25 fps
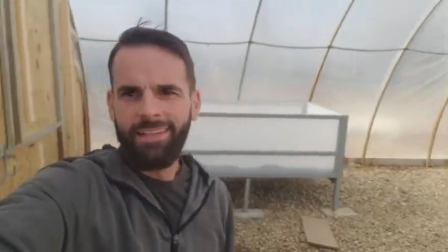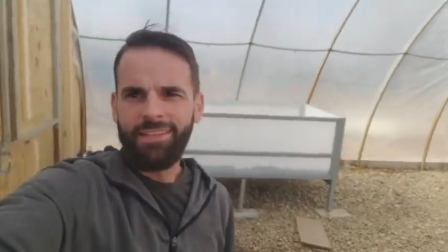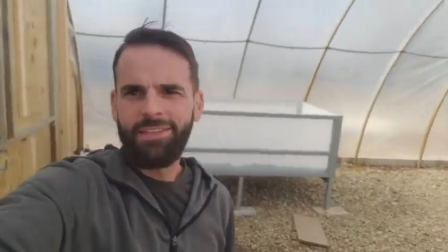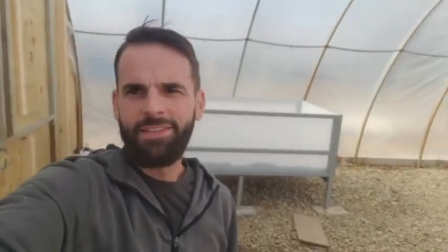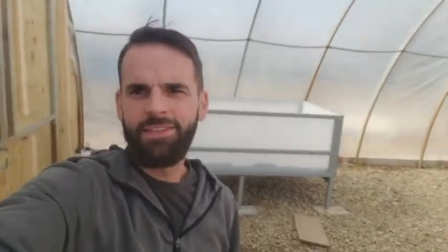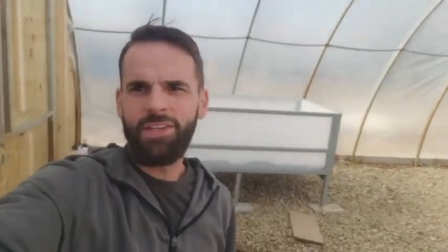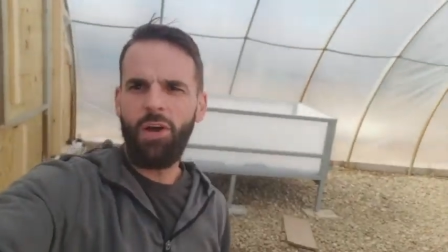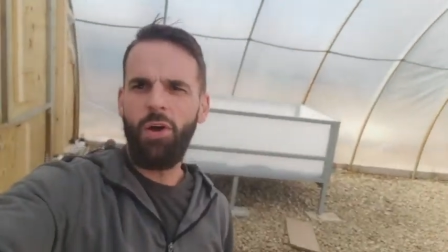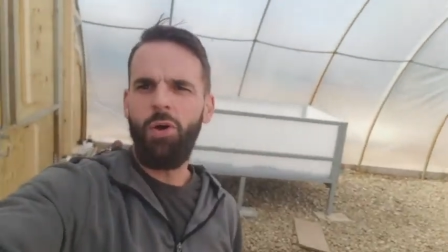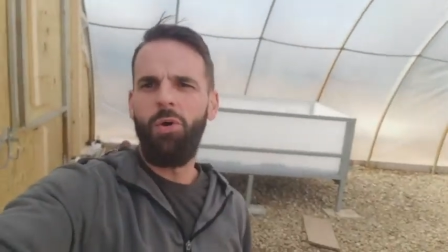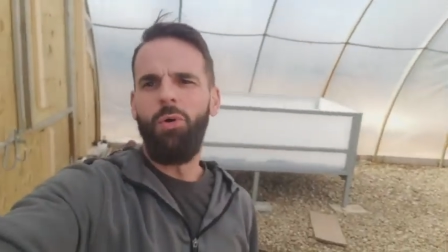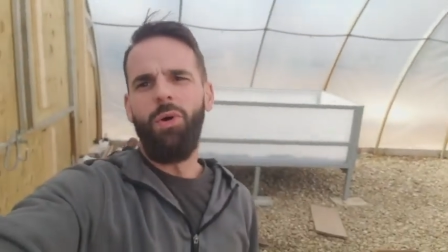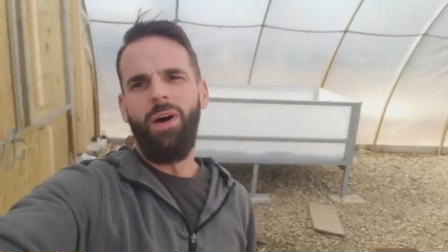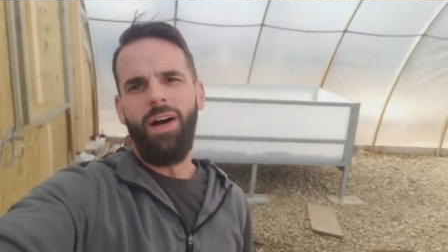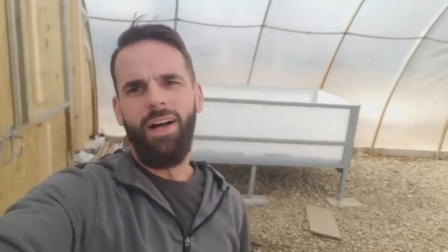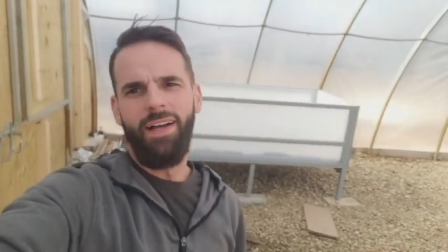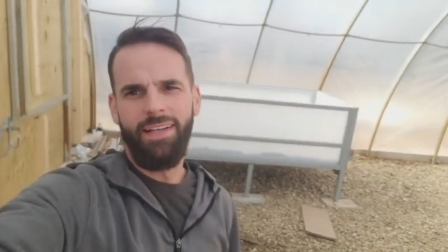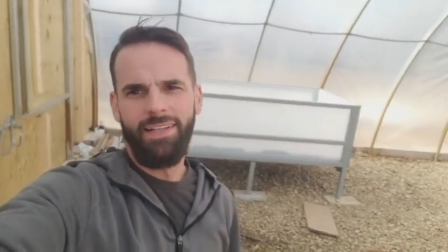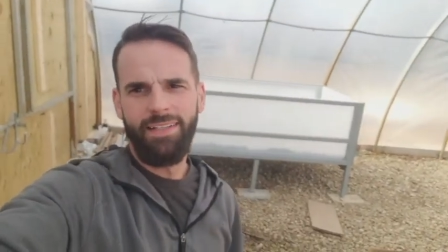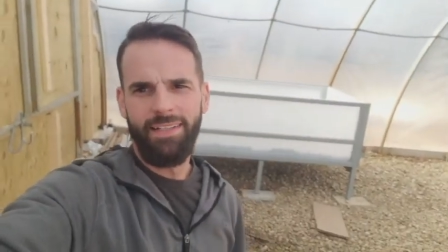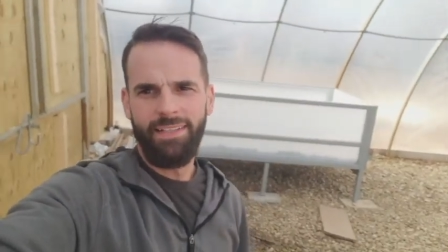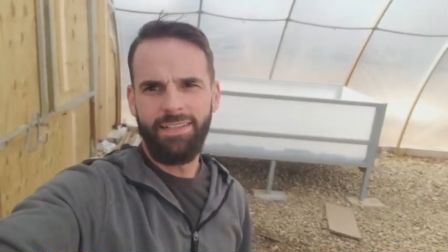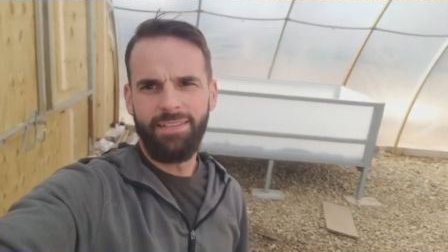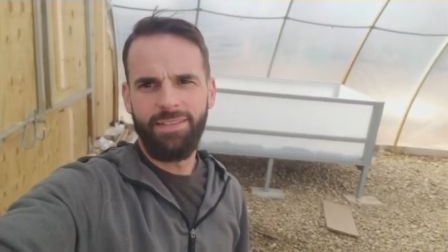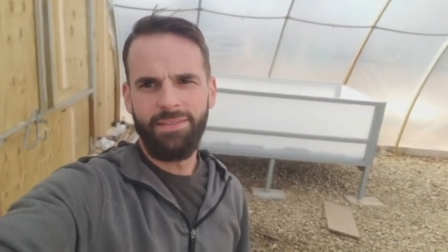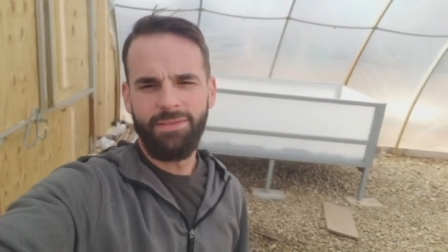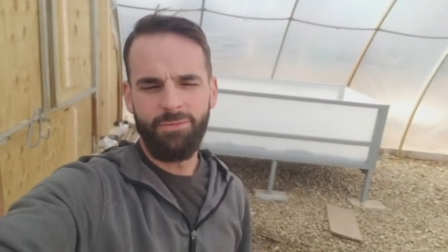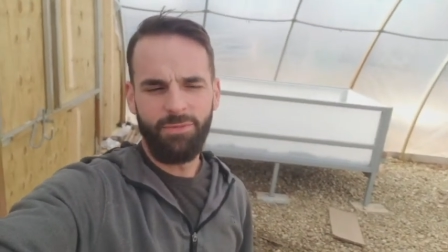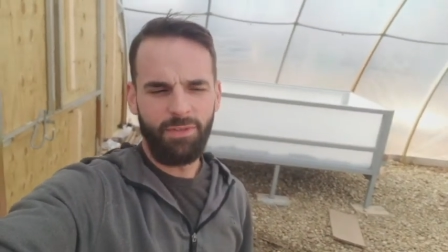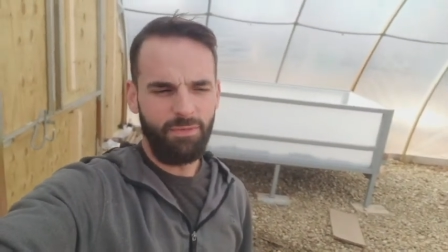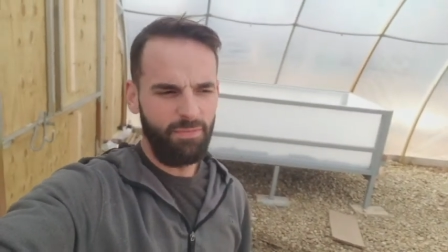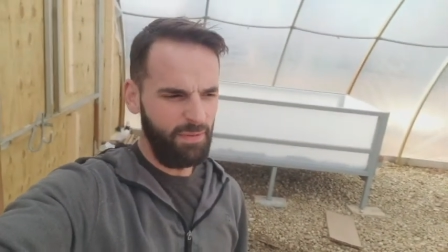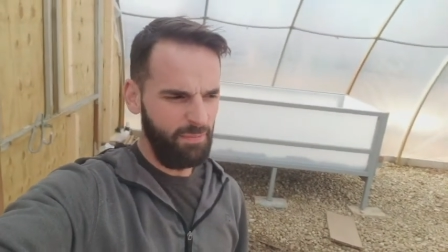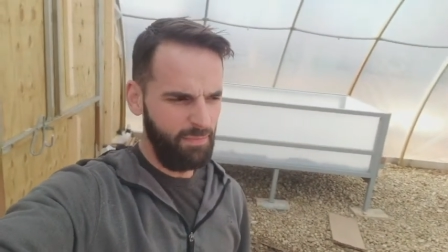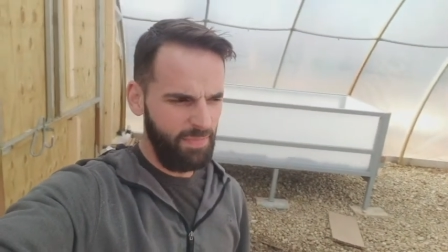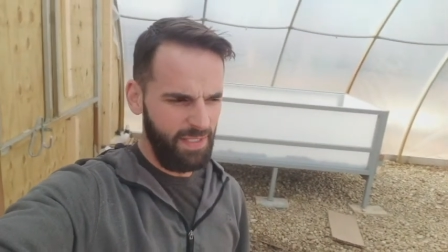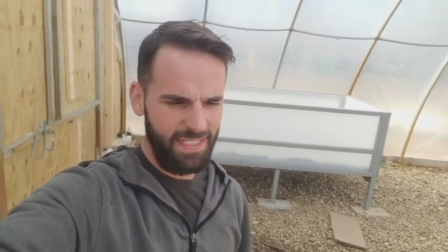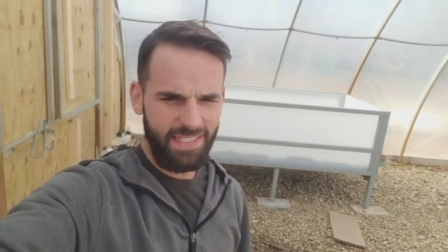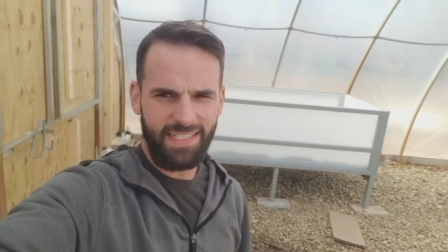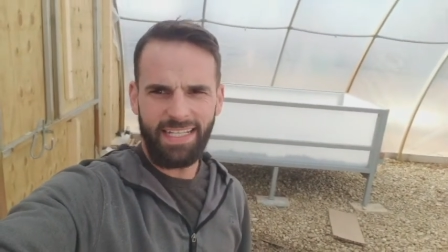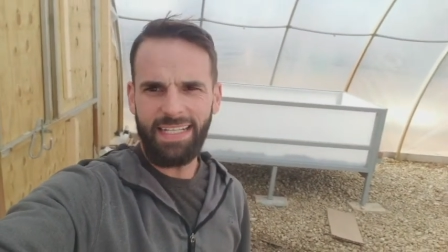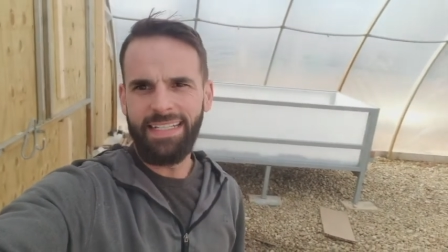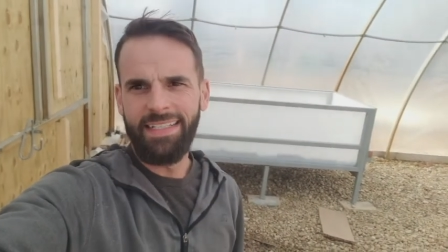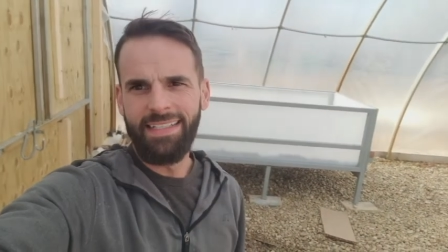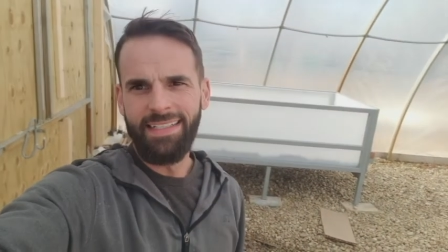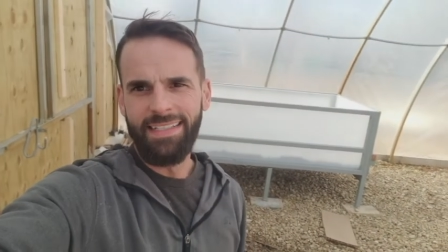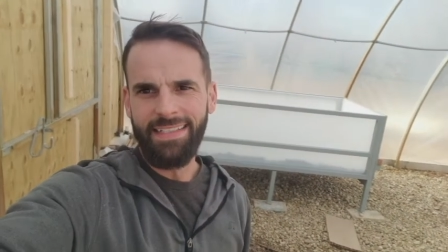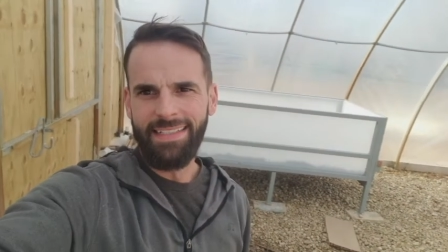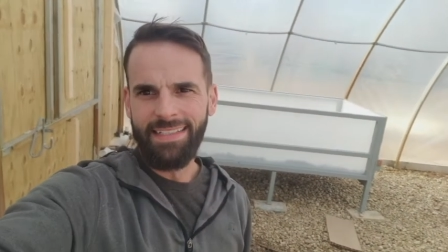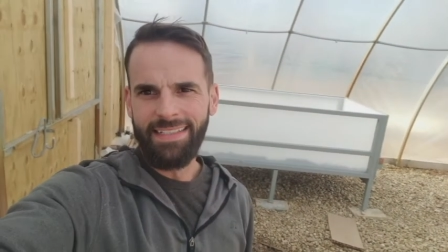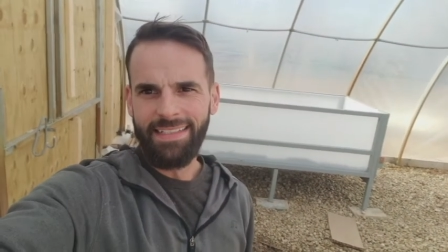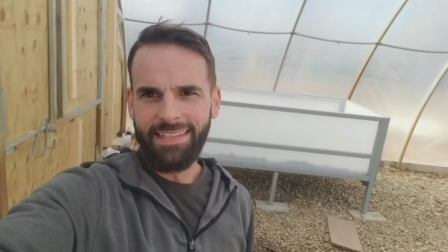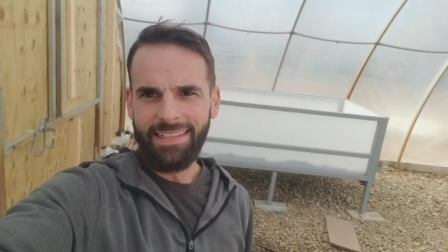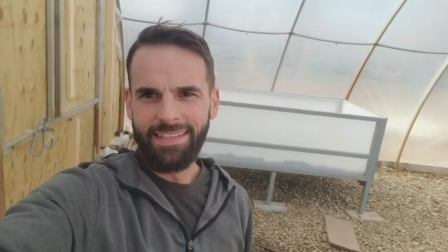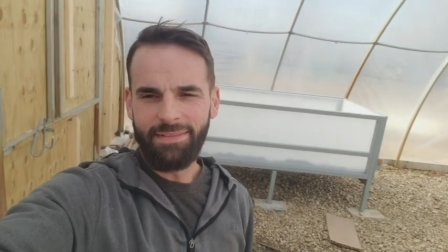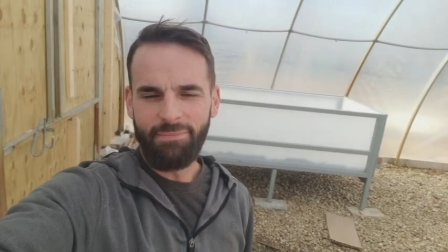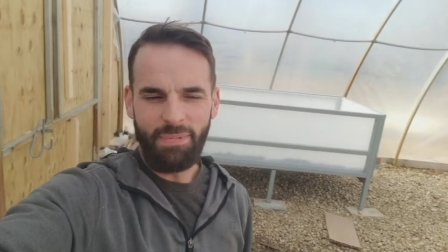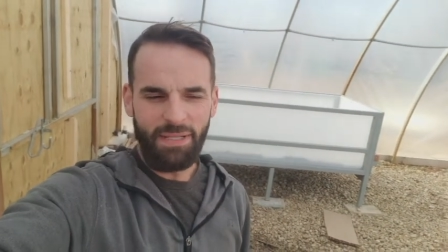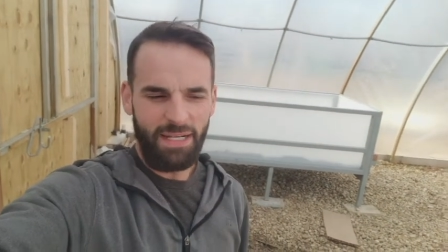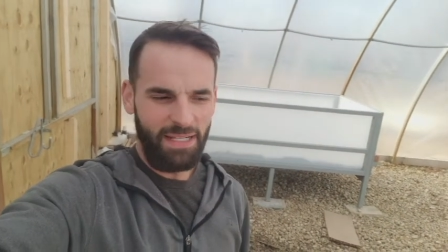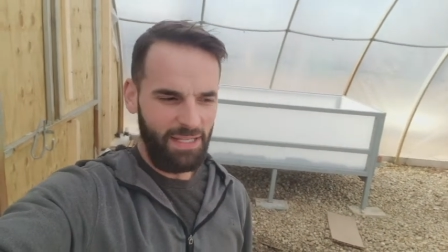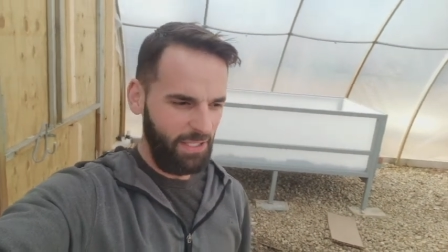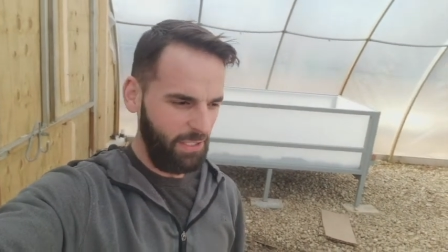So, we've been busy. Been